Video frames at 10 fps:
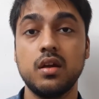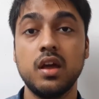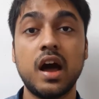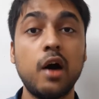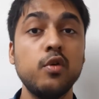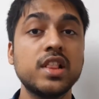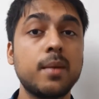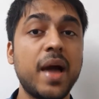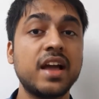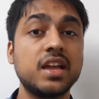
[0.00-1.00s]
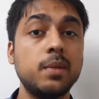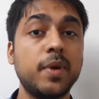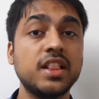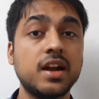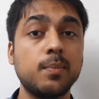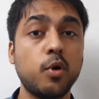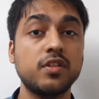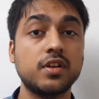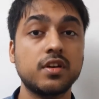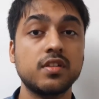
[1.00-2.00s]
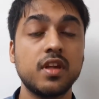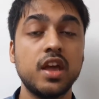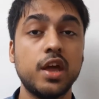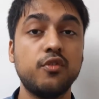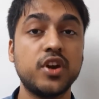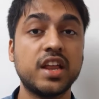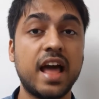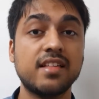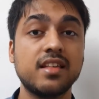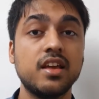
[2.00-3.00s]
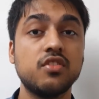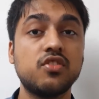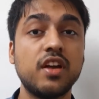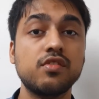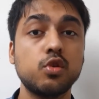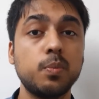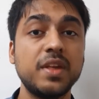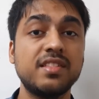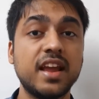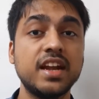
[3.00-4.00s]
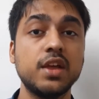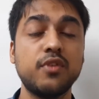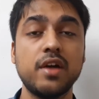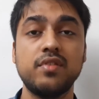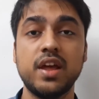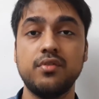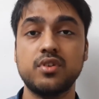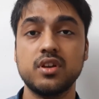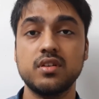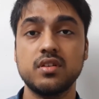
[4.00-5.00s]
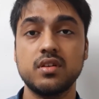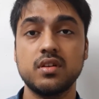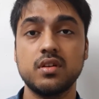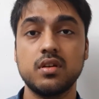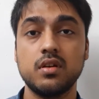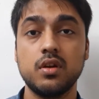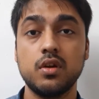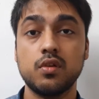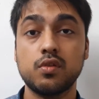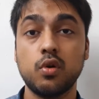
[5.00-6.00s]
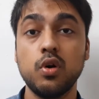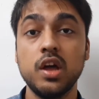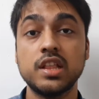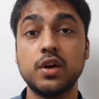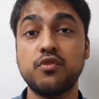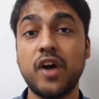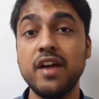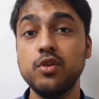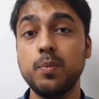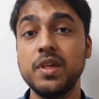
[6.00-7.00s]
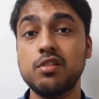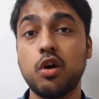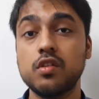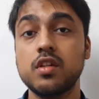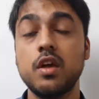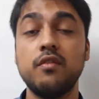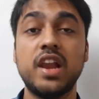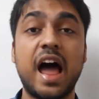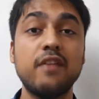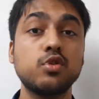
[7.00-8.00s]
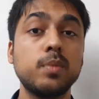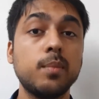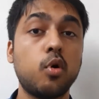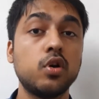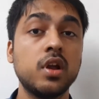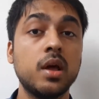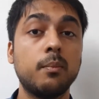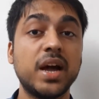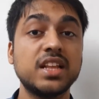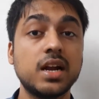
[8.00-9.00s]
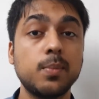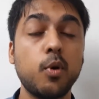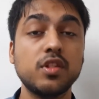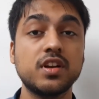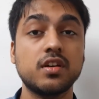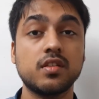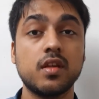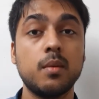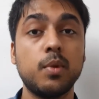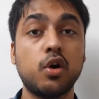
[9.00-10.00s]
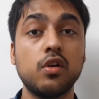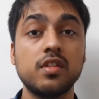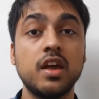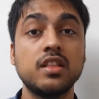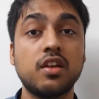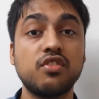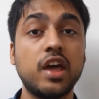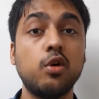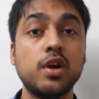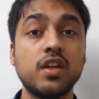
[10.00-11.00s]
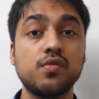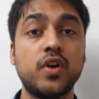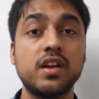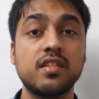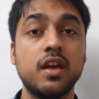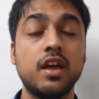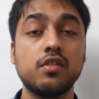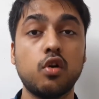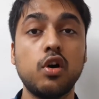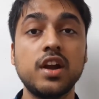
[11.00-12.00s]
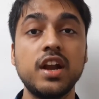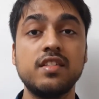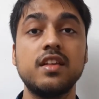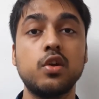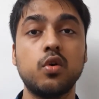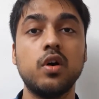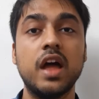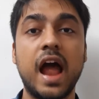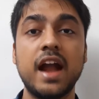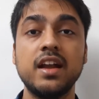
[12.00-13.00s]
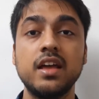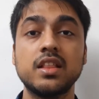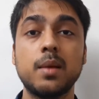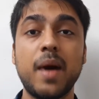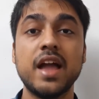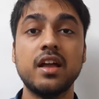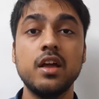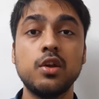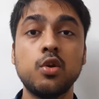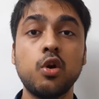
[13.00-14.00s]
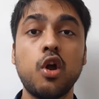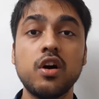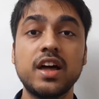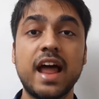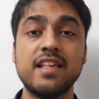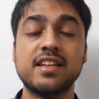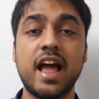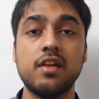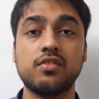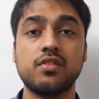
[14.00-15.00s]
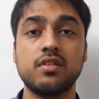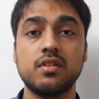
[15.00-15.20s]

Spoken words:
How will the bank repay the depositors if it has just rupees 85 left? So the 5 rupees loss will have to be borne by the depositors because the shareholders' funds is already zero and the bank no longer has cash.